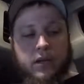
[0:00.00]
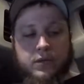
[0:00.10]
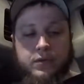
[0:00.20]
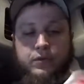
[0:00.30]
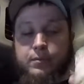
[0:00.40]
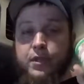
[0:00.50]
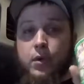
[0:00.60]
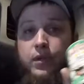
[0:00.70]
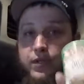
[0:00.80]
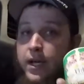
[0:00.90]
also some
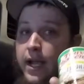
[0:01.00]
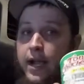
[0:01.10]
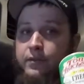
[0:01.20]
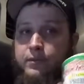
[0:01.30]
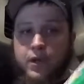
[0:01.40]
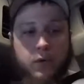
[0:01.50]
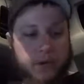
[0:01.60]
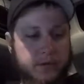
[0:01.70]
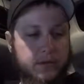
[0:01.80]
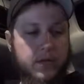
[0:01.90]
Tony's. Gotta have some Tony's.